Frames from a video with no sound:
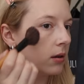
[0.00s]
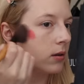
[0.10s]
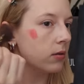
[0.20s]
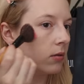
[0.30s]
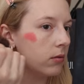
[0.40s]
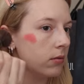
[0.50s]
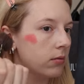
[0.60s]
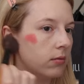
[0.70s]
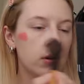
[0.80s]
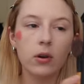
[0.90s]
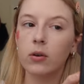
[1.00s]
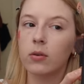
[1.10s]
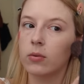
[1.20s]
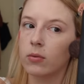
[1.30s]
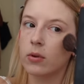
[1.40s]
Oh,
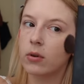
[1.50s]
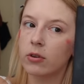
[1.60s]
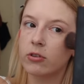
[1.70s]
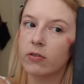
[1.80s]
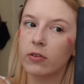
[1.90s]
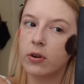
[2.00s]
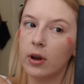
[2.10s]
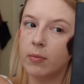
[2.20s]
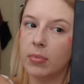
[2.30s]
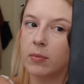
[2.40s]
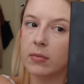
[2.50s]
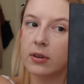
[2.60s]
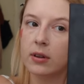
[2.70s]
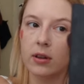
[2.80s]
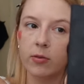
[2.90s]
oh gosh, I forgot how
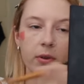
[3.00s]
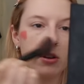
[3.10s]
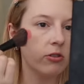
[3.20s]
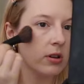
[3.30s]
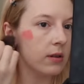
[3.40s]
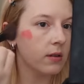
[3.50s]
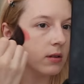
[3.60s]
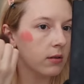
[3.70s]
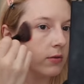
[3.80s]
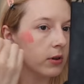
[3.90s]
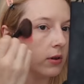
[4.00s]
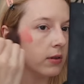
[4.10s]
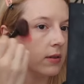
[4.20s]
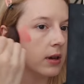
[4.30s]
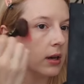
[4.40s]
pigmented this blush is, for
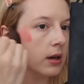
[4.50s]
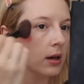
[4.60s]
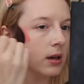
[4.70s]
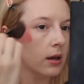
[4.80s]
God's sake.